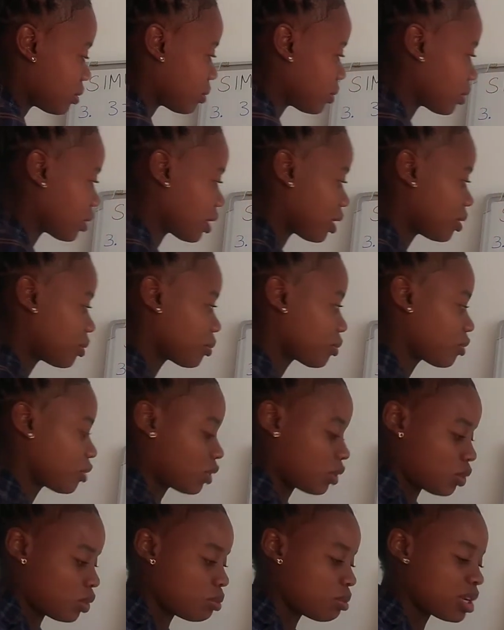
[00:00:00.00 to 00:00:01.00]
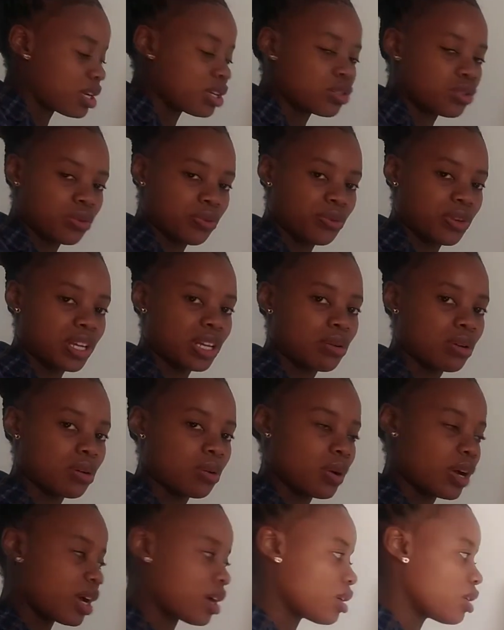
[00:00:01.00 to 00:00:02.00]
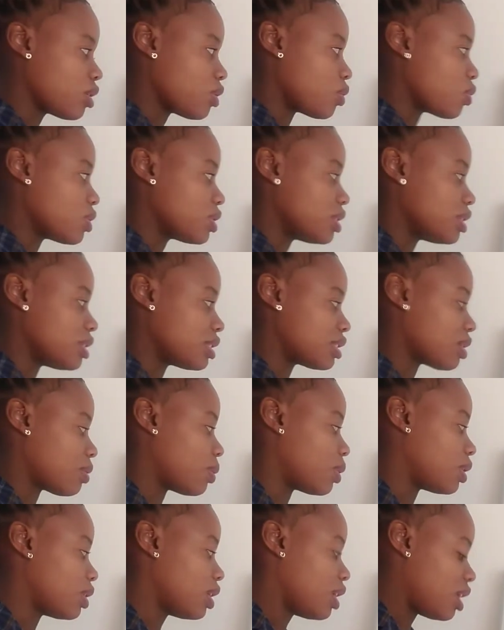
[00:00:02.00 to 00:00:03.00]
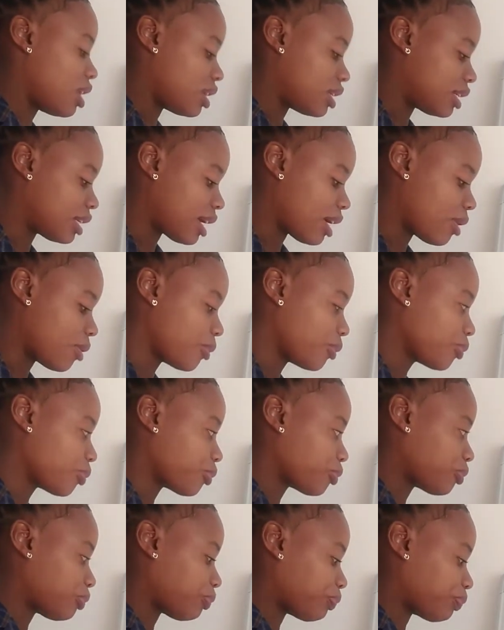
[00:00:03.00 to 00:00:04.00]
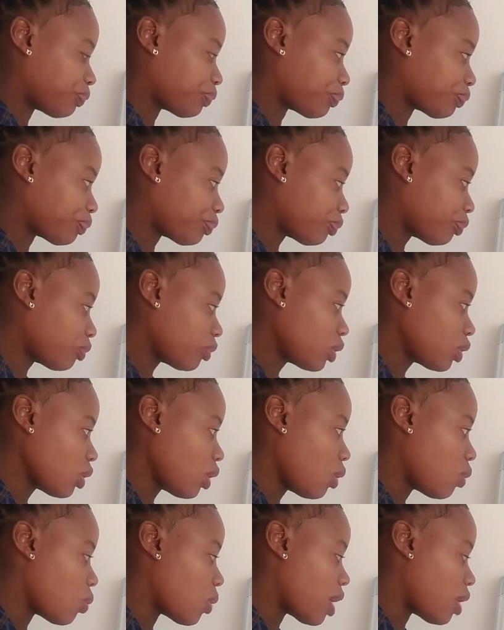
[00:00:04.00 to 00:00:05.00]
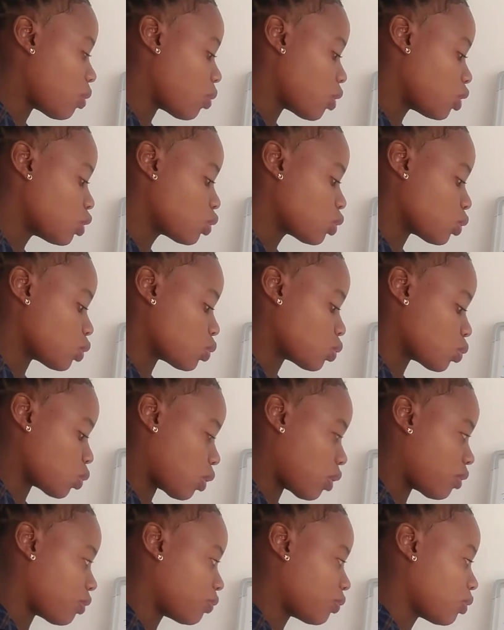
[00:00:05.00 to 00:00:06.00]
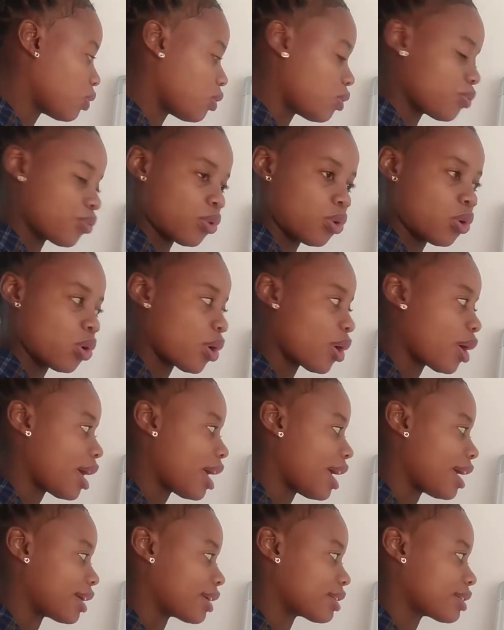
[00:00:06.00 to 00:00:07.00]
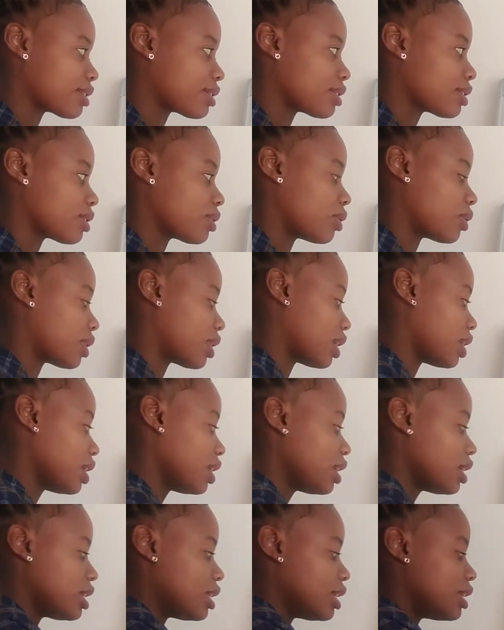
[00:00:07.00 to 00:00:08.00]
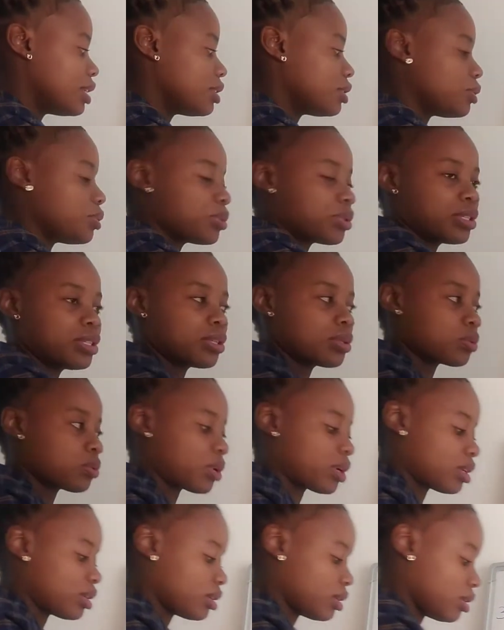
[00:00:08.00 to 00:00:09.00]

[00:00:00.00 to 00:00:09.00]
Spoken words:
Okay, we managed to find our y, which is 7. Now we are going to solve for x. Okay, let's use this one.